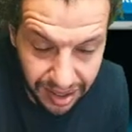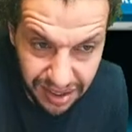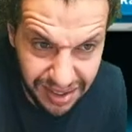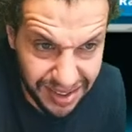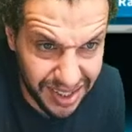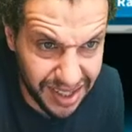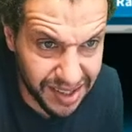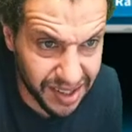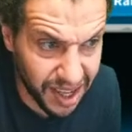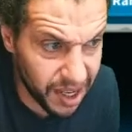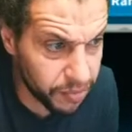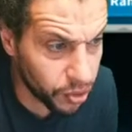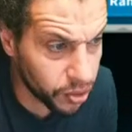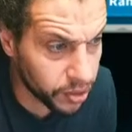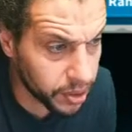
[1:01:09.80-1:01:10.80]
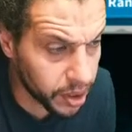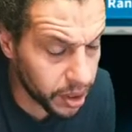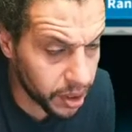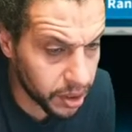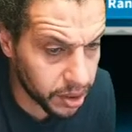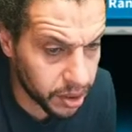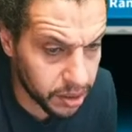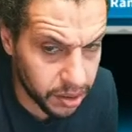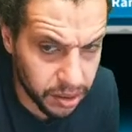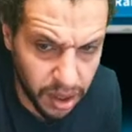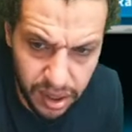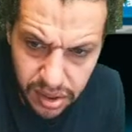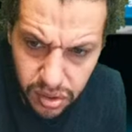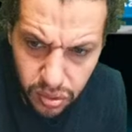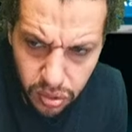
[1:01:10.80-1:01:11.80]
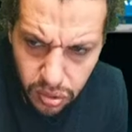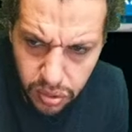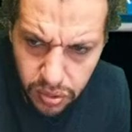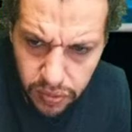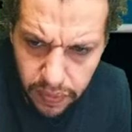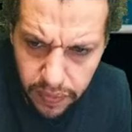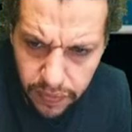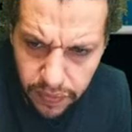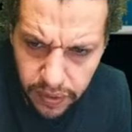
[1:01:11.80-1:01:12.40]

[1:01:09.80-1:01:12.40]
I didn't see his name on the. I saw